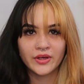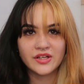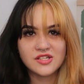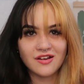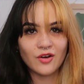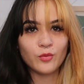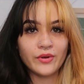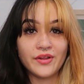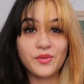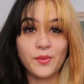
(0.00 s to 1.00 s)
we're gonna start
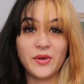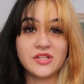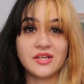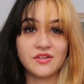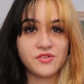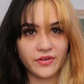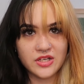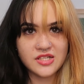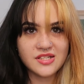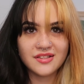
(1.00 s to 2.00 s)
with the pigtails
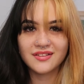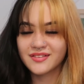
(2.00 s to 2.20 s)
first.